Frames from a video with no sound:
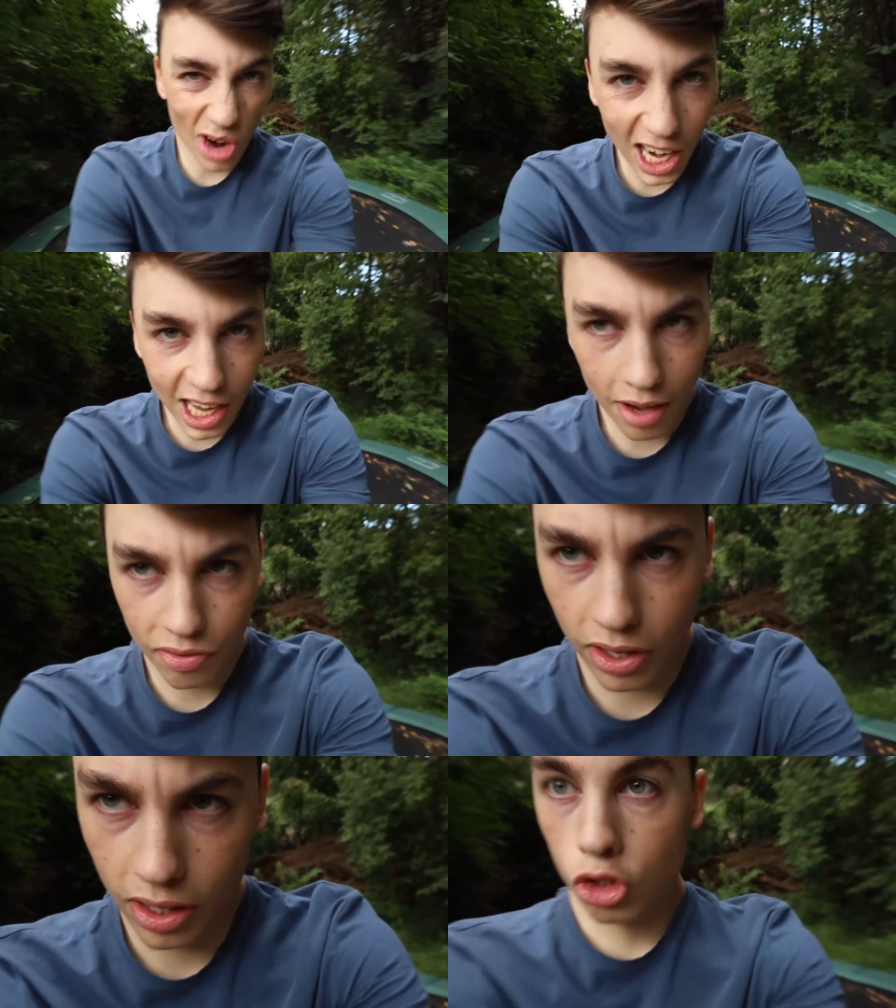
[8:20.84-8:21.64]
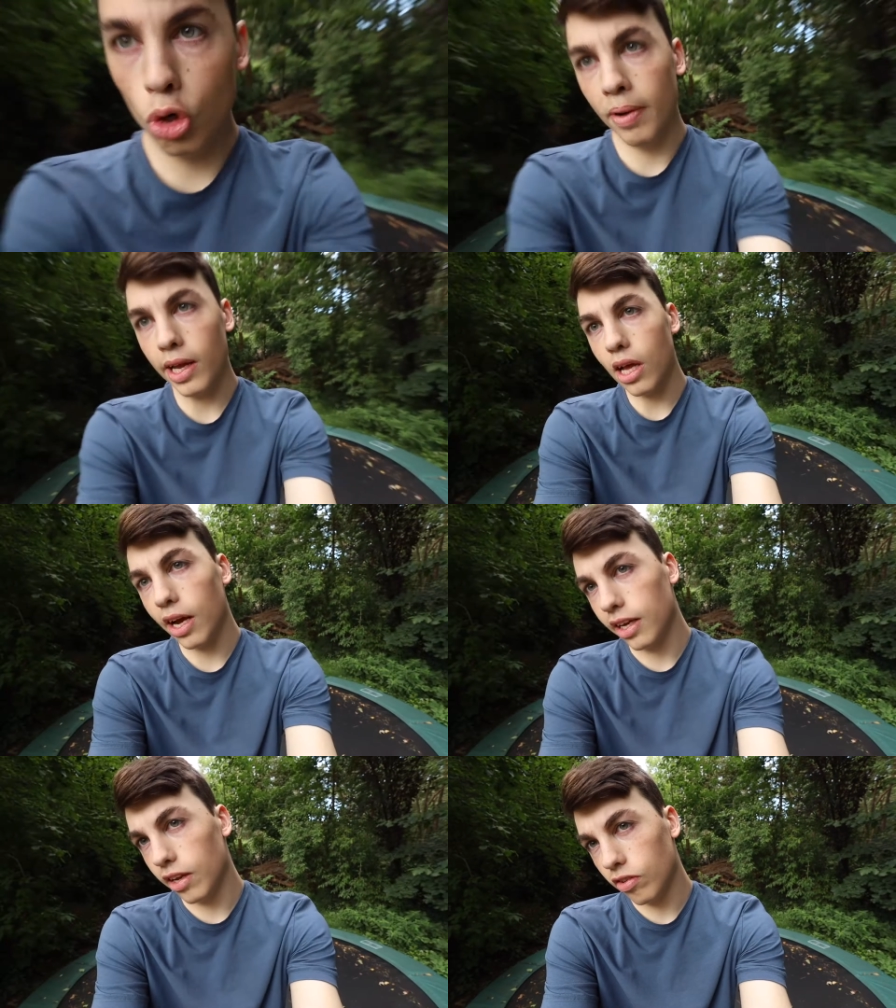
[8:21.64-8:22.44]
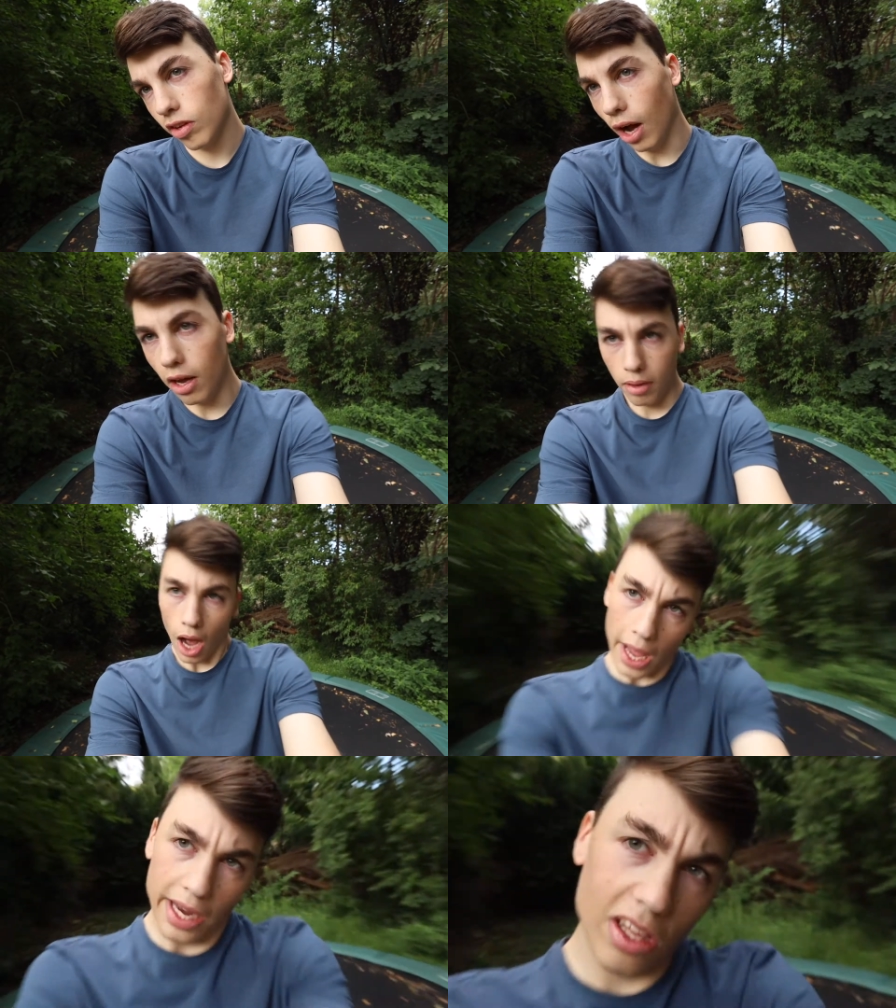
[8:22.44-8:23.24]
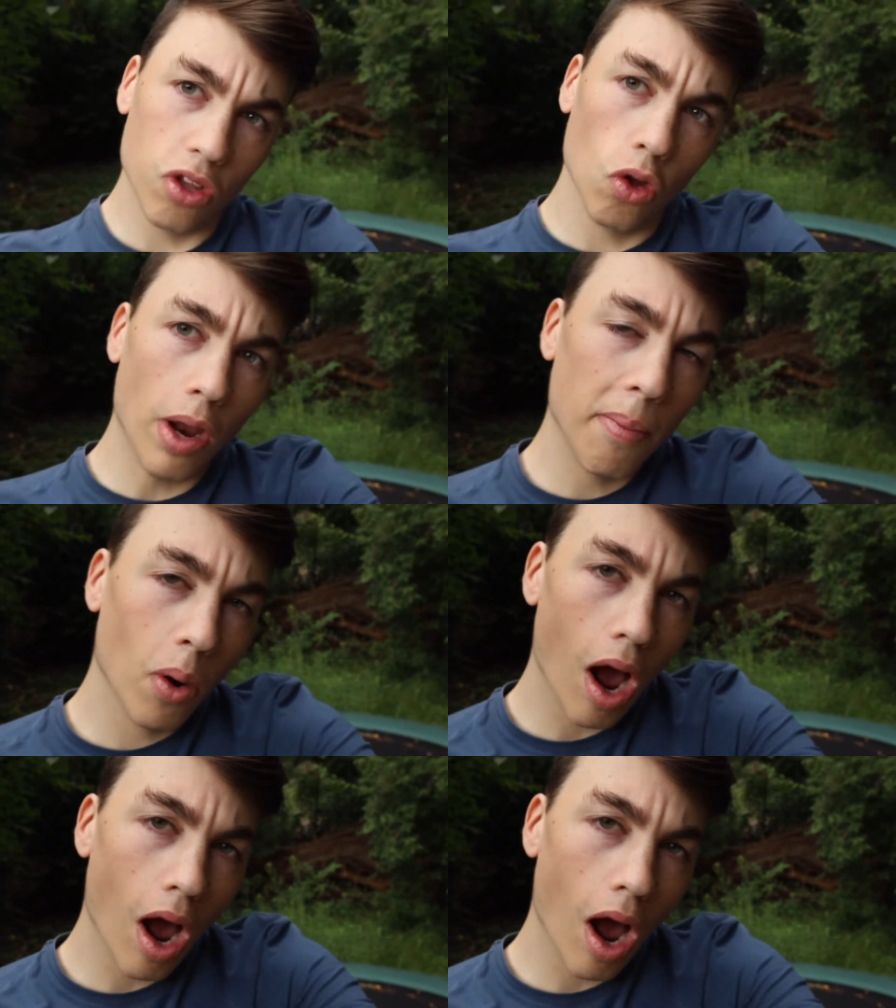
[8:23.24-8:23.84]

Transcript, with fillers: rarely ever zoom in like this. I, I need to do that more